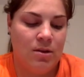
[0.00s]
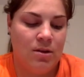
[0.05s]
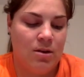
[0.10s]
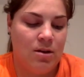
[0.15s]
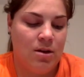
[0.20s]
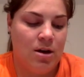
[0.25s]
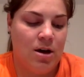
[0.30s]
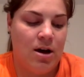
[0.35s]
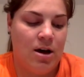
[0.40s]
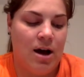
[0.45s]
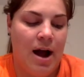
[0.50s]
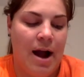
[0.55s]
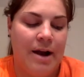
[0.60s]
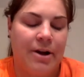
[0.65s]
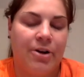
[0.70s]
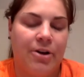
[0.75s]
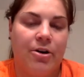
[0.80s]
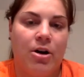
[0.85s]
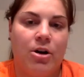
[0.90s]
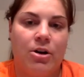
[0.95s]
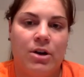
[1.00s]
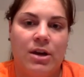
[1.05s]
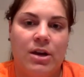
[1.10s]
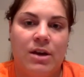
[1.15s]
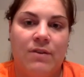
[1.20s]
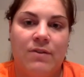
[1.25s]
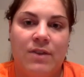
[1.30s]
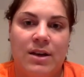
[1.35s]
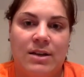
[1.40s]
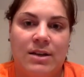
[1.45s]
hierarchy
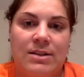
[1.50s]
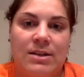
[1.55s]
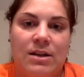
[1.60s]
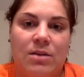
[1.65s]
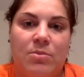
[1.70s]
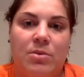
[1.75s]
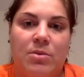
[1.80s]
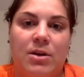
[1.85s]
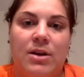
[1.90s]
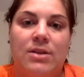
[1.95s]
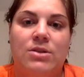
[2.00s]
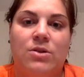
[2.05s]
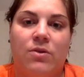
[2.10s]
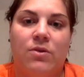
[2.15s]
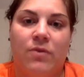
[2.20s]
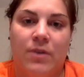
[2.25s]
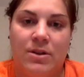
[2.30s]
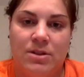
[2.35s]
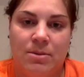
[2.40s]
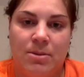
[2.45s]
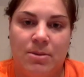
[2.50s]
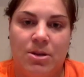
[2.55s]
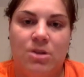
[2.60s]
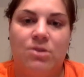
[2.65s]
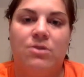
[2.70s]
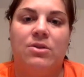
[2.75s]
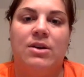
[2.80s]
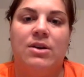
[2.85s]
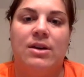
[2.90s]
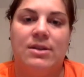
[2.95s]
of things to complete. So first I'm going to
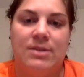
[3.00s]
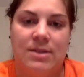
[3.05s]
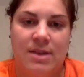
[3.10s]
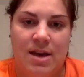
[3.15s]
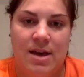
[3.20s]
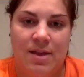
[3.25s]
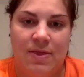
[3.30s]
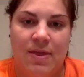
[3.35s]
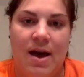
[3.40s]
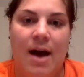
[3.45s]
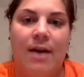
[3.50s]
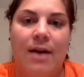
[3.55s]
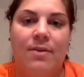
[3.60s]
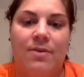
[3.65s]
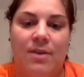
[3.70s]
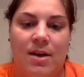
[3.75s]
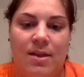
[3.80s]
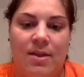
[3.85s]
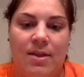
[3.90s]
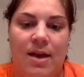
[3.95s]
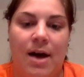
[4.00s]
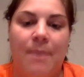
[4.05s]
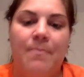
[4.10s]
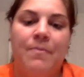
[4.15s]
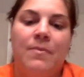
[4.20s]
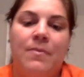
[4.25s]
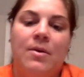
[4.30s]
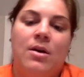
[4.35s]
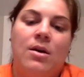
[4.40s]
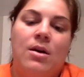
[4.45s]
do this, then that, then that.
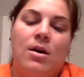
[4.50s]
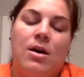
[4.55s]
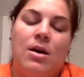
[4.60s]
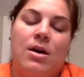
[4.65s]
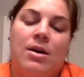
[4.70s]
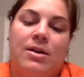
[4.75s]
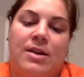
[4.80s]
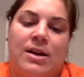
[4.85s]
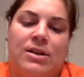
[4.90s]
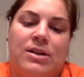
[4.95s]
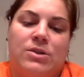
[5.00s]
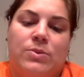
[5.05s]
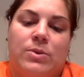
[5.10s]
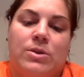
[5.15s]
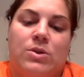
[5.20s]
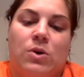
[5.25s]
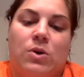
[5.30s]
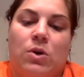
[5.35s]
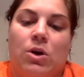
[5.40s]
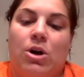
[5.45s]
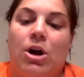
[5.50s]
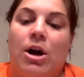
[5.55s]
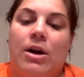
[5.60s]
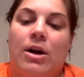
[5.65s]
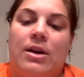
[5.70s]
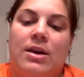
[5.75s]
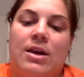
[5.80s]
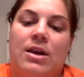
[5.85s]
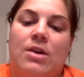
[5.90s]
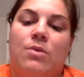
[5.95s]
Next was
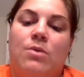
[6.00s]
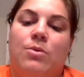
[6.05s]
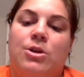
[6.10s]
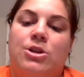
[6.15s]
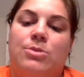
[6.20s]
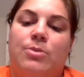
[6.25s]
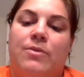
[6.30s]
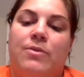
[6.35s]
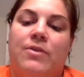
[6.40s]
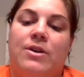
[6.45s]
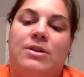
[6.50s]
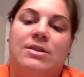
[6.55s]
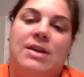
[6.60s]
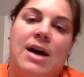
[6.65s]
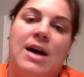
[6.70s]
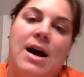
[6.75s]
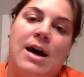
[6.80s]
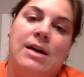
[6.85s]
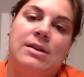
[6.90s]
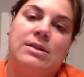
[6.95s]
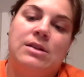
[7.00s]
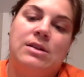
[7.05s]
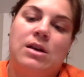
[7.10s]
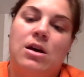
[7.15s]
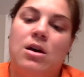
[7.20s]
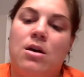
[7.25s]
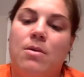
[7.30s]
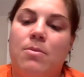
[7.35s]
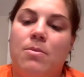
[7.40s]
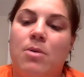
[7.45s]
oligarchy, which prefers tasks,
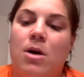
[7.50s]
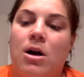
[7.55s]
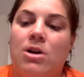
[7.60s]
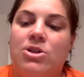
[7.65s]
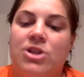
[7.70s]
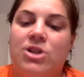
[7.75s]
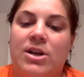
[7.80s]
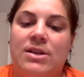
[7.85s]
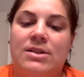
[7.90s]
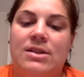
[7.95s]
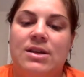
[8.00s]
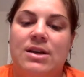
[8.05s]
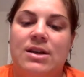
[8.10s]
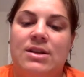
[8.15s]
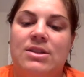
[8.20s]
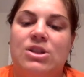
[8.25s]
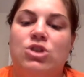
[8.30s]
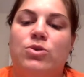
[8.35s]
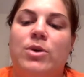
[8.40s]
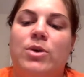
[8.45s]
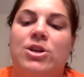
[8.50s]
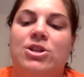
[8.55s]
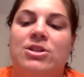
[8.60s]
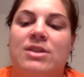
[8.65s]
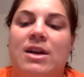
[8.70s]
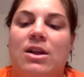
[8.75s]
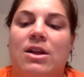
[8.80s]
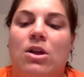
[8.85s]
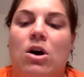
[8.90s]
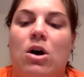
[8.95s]
projects, and situations
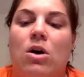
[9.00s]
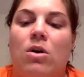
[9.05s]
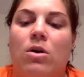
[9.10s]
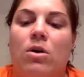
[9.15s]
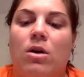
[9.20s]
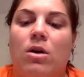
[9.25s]
that allow